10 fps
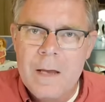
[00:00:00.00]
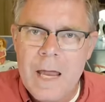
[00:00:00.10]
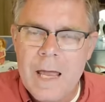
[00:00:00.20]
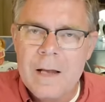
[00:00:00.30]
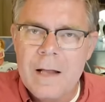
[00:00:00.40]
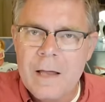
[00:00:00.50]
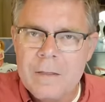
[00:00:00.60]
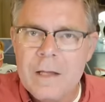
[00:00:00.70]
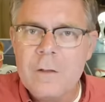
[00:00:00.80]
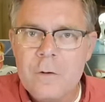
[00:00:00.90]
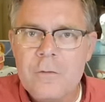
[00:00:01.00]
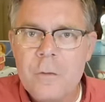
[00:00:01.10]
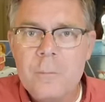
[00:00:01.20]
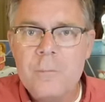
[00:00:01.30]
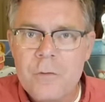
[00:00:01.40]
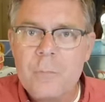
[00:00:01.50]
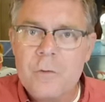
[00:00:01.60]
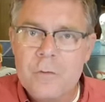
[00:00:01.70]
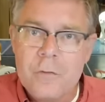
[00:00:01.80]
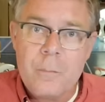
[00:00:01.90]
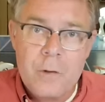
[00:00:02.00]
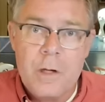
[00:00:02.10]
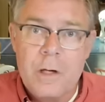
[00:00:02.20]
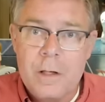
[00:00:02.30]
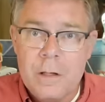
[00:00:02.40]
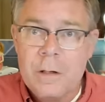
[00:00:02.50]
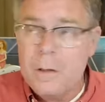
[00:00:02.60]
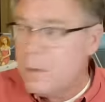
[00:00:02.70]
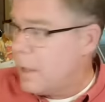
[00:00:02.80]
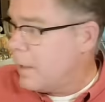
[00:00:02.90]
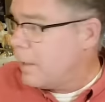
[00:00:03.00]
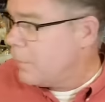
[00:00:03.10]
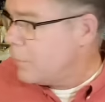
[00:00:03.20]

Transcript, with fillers: And I think there's some some some good uh, there,